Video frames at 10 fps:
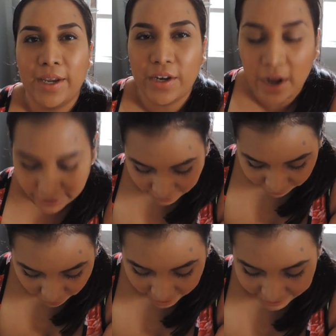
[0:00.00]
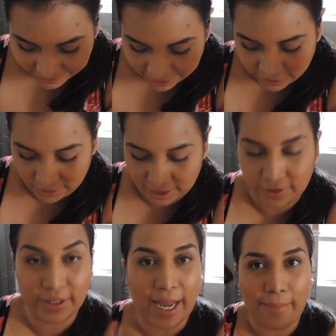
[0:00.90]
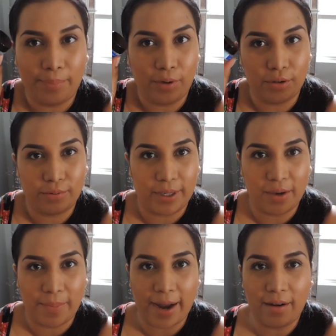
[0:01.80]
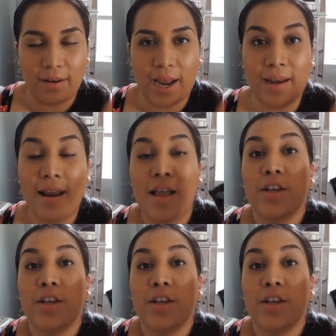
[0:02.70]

You know how Sephora sends you little samples when you buy online?